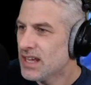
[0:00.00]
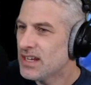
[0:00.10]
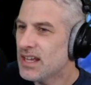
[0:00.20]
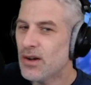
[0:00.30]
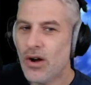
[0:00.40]

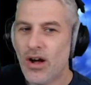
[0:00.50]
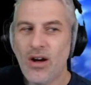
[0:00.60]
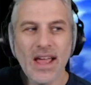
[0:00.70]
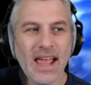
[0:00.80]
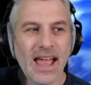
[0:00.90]
Now,
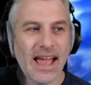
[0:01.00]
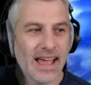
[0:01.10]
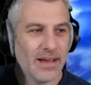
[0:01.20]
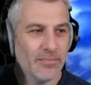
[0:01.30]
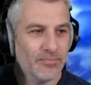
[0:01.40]
I
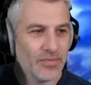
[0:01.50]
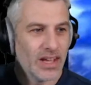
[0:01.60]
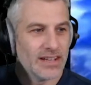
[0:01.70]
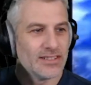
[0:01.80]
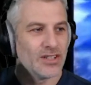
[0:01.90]
am
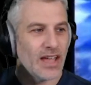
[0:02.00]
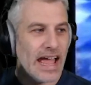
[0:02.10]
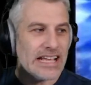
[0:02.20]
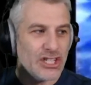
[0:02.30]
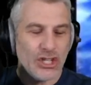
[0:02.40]
as
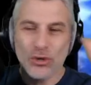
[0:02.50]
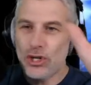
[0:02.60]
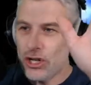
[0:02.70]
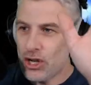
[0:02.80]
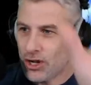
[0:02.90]
as you
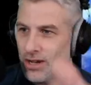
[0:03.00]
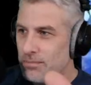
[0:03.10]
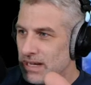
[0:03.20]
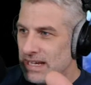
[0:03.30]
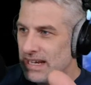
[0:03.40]
look
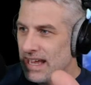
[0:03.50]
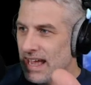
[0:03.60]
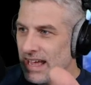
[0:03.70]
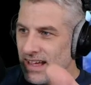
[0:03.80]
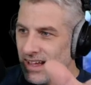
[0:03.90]
at me
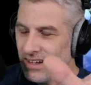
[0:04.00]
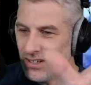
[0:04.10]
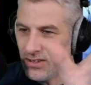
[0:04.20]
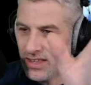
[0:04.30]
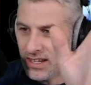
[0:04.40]
uh, and
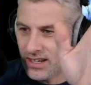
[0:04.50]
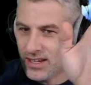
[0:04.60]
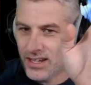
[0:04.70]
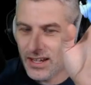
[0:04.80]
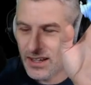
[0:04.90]
you
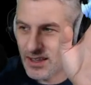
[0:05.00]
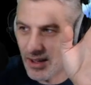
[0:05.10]
think,